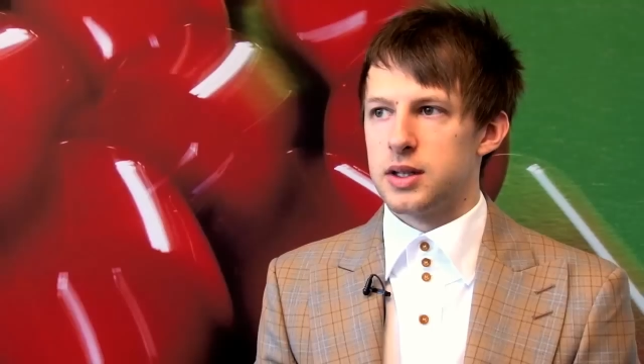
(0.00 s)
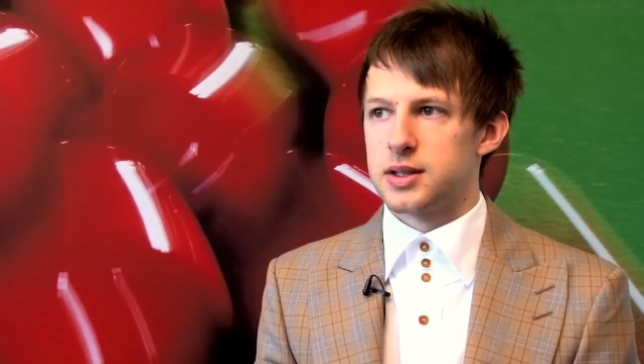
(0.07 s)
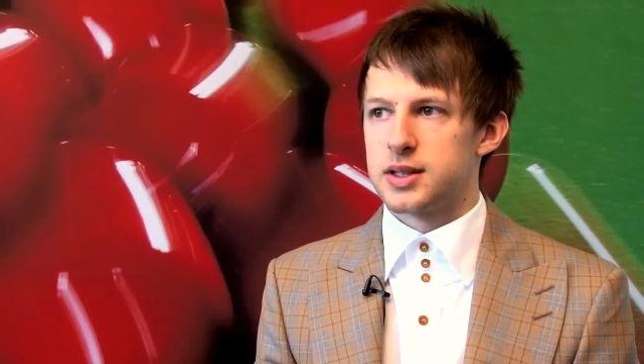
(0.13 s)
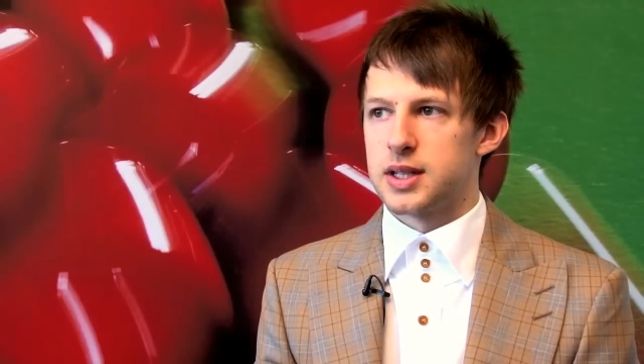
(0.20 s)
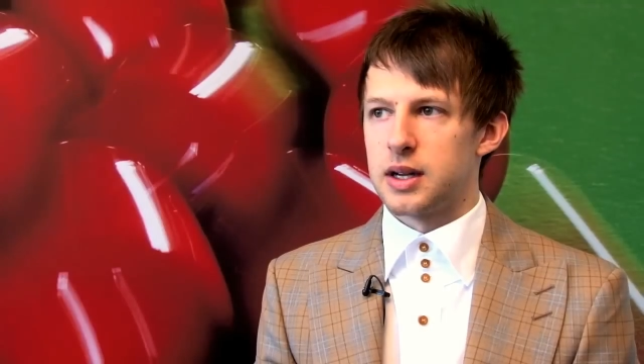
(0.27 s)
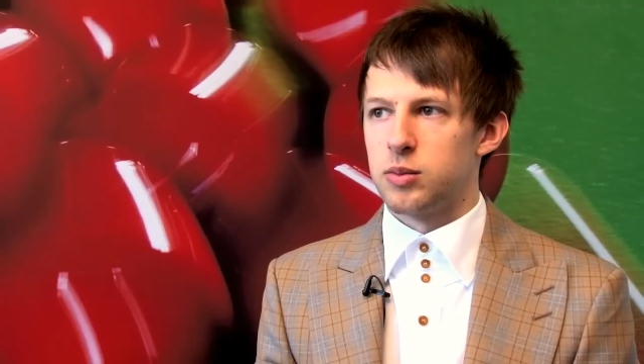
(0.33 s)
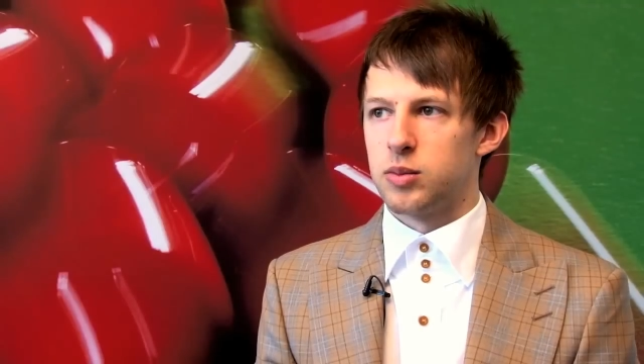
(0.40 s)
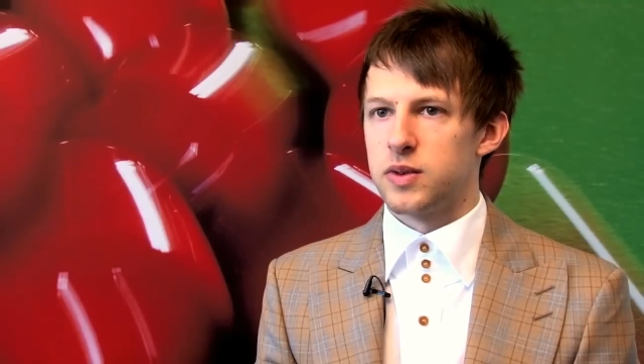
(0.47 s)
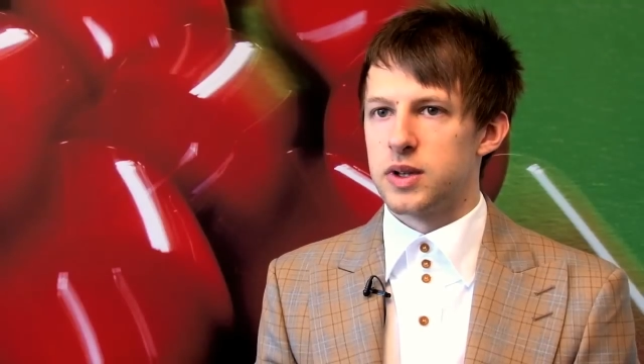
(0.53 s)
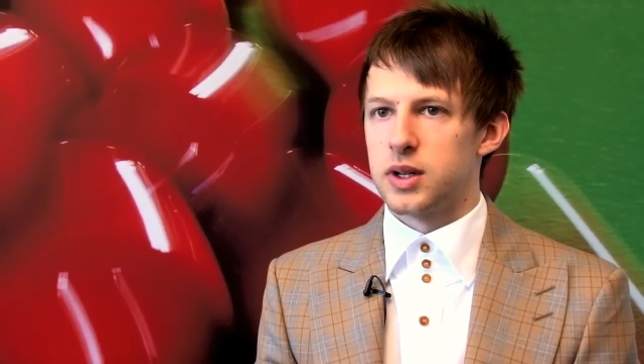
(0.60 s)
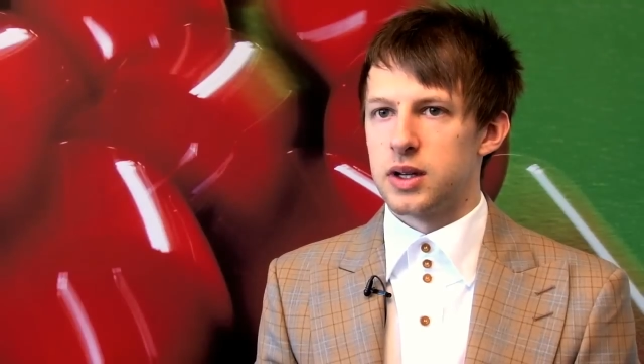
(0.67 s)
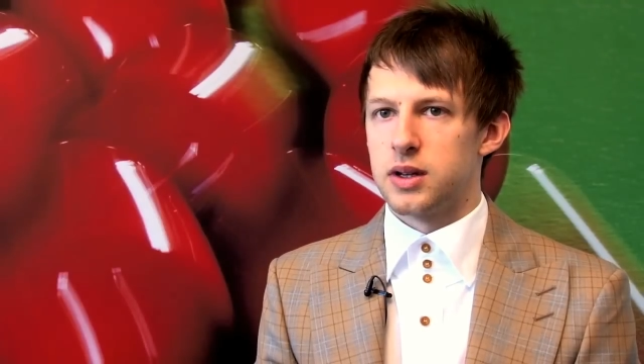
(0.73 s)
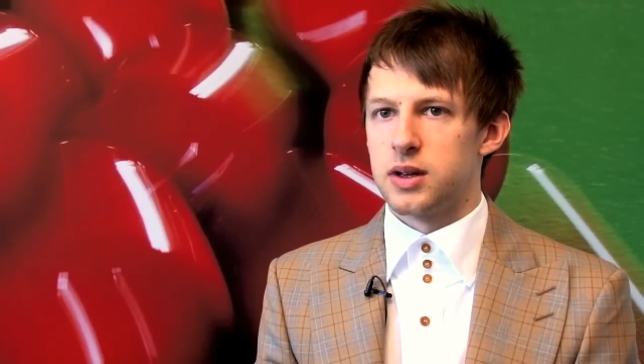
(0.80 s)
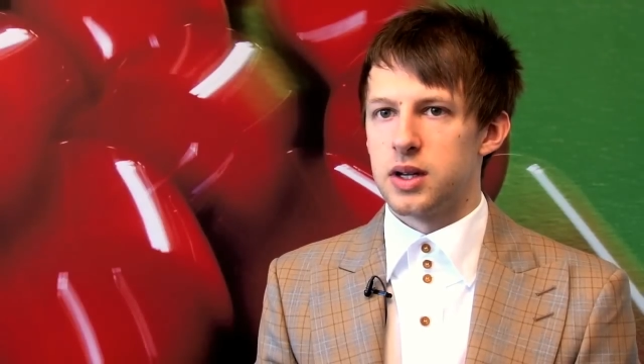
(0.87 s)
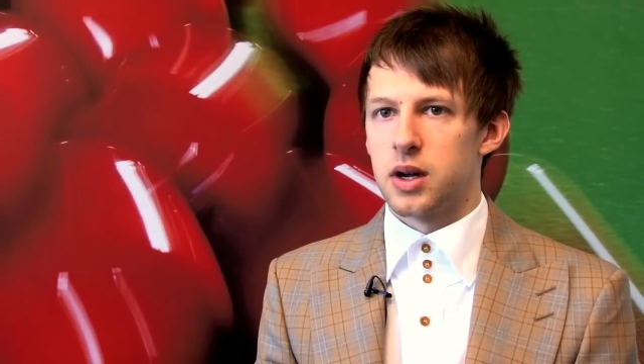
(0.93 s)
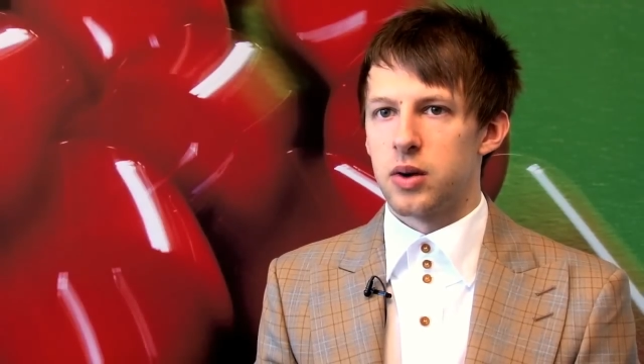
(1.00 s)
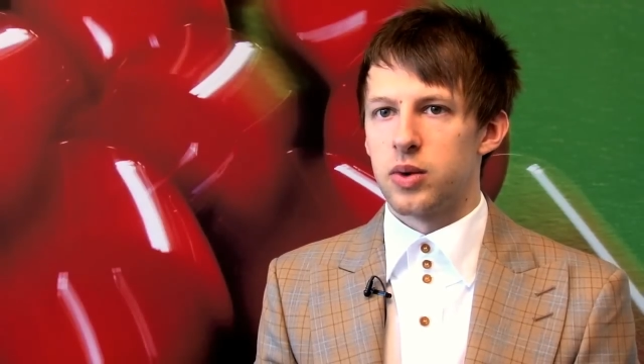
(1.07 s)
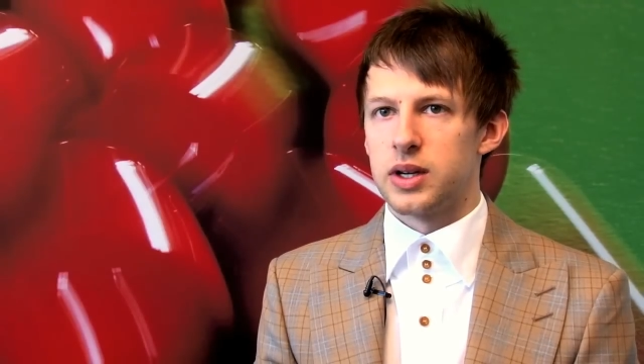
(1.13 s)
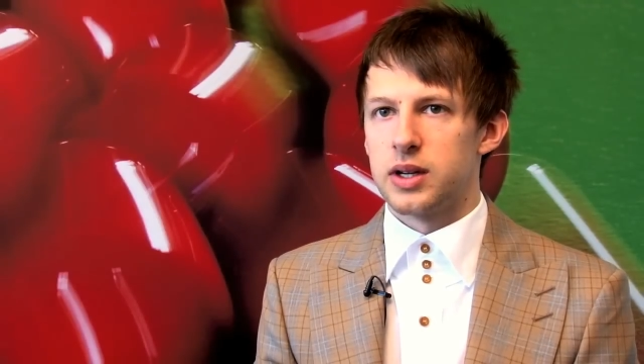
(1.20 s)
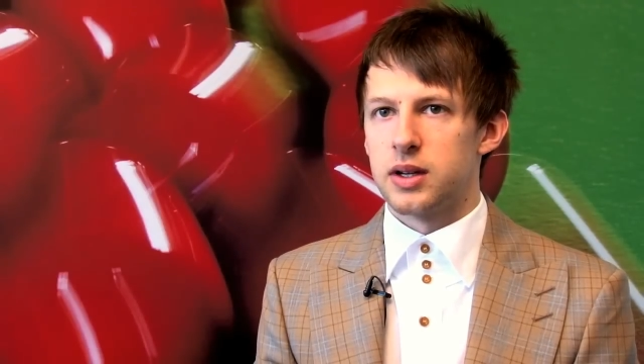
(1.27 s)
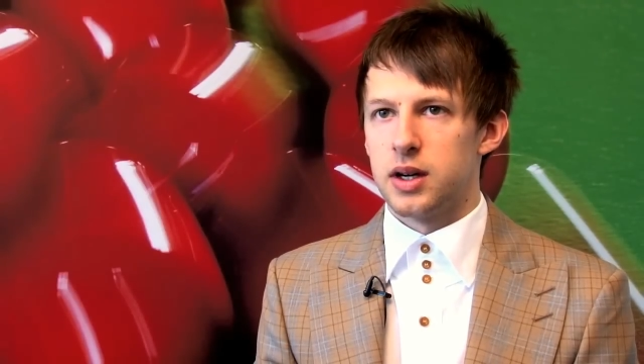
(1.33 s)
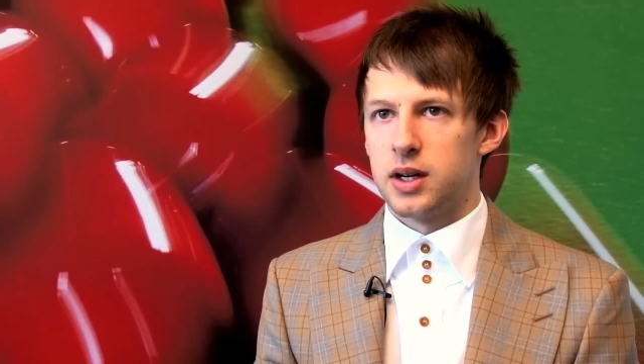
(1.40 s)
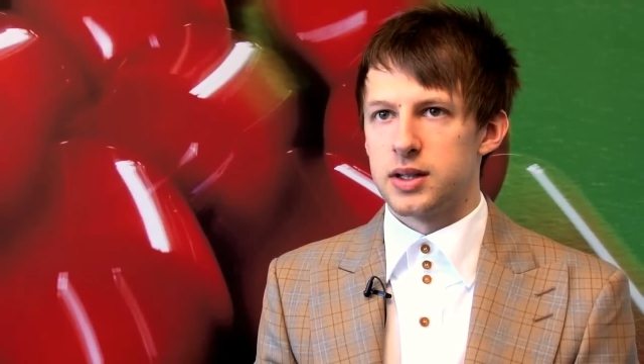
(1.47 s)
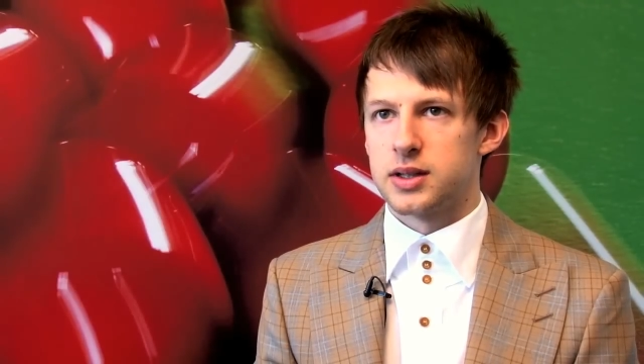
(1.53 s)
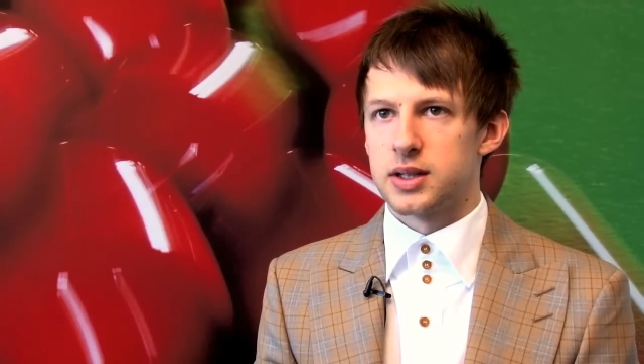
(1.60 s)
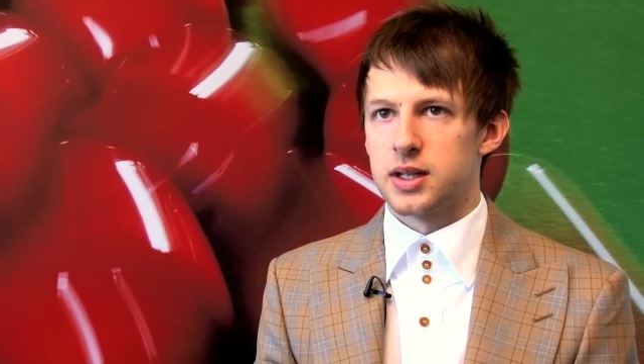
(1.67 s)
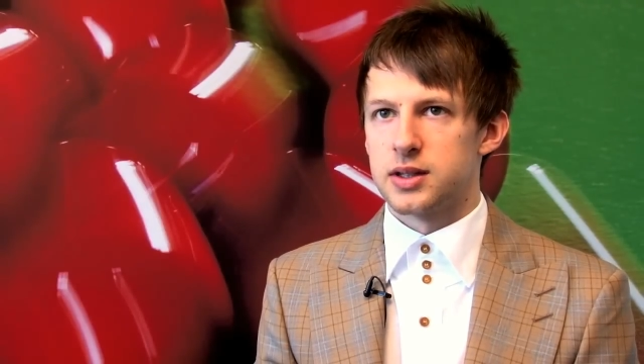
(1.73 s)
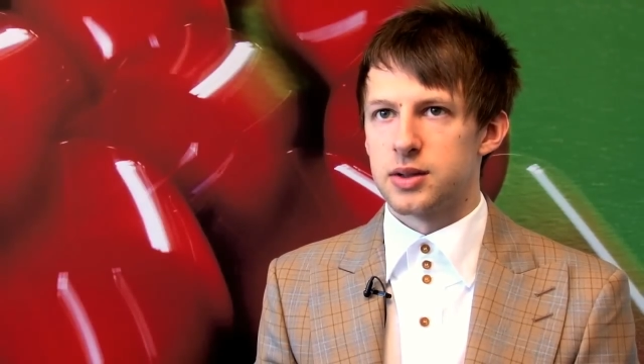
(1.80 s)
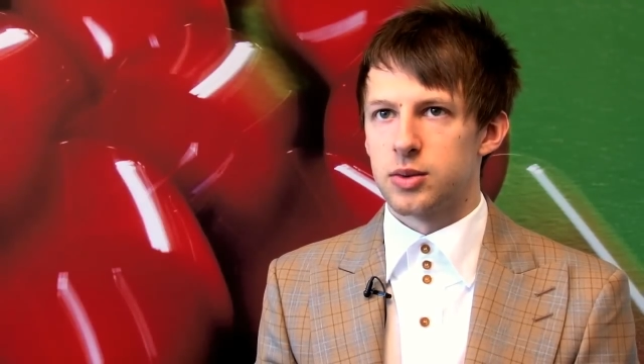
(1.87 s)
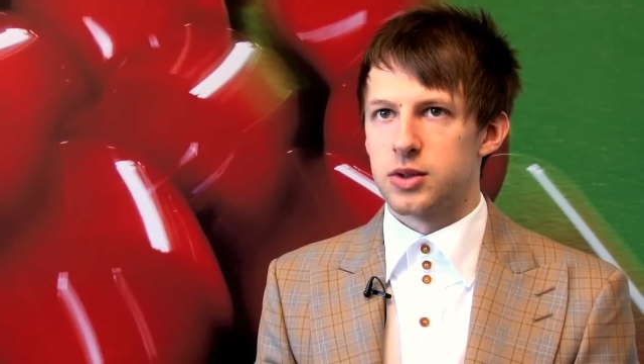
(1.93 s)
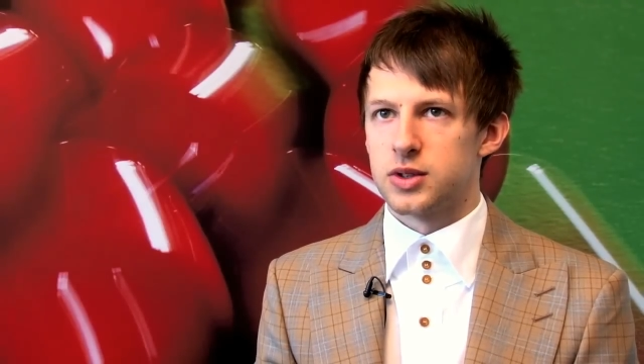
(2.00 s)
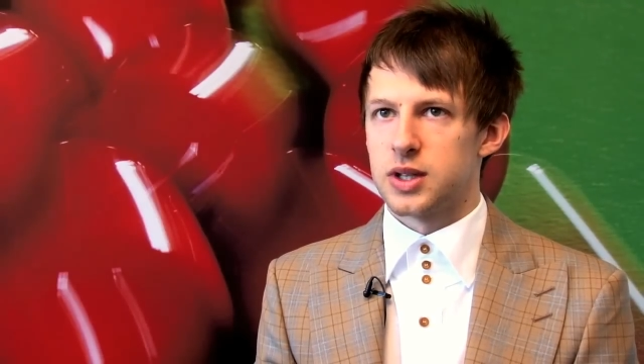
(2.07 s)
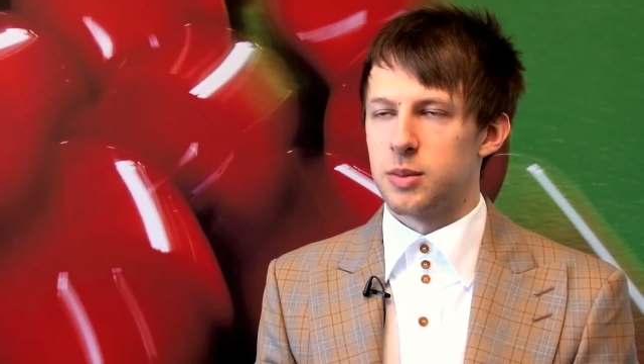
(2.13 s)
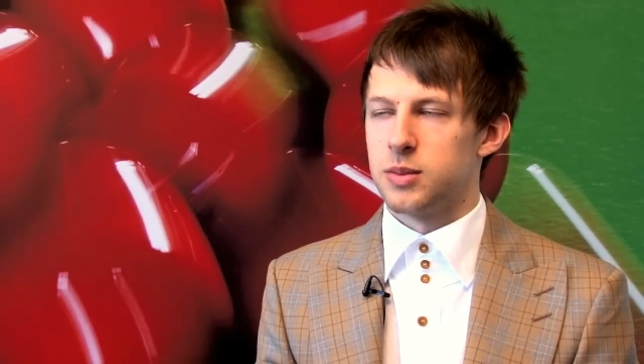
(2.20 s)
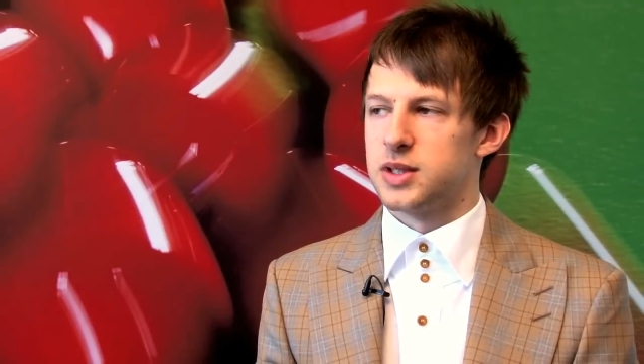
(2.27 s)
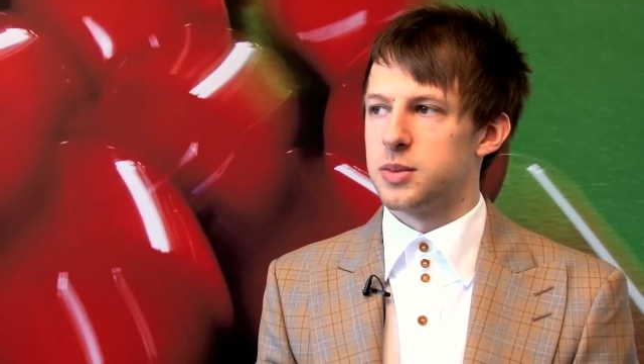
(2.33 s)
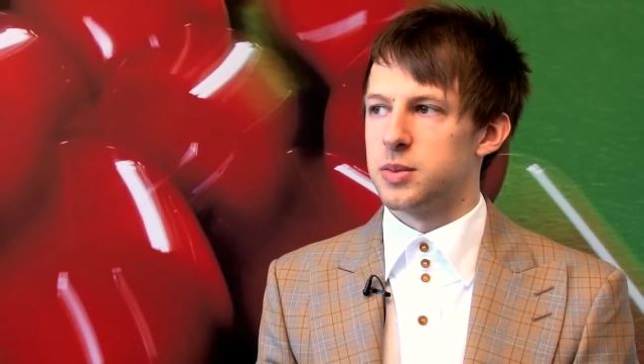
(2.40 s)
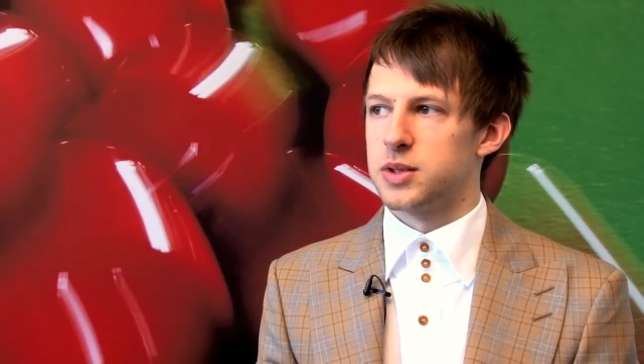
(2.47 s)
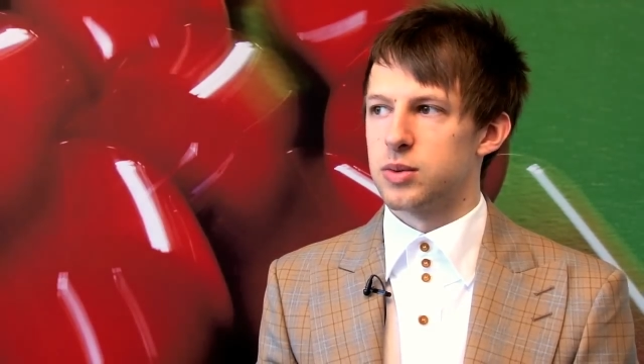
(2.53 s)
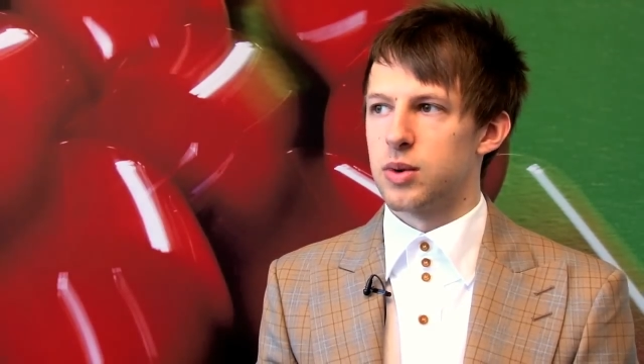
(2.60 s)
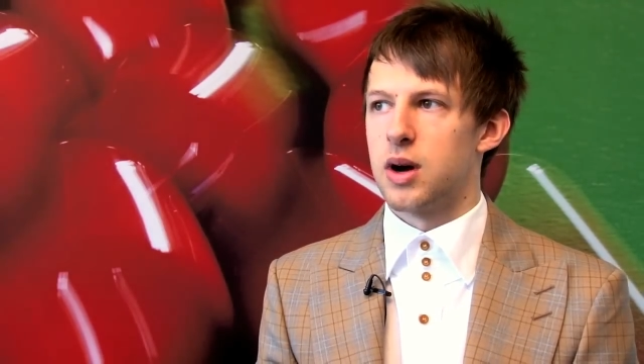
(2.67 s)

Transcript: same with the arena, I'd say, is the World Championship as